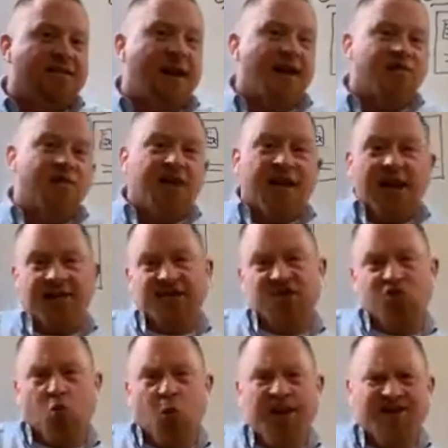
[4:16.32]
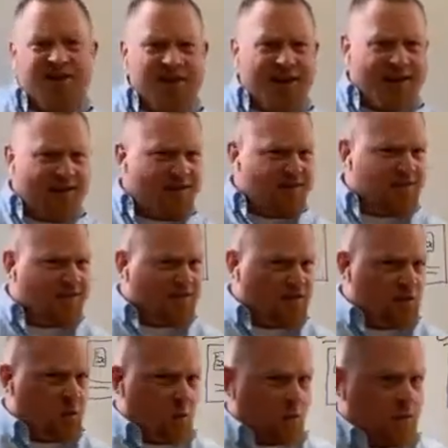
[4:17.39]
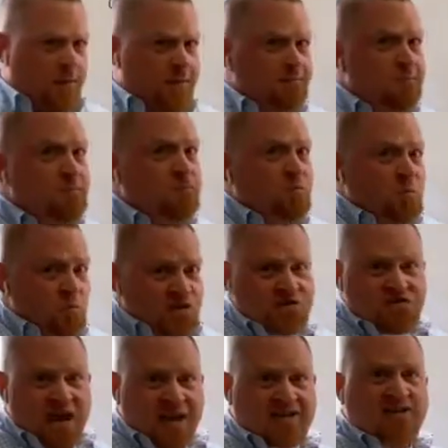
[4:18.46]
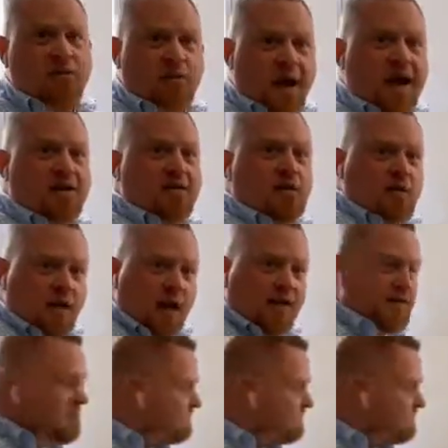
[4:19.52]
and actually kind of squish it into 2, which is nicer, right? Okay,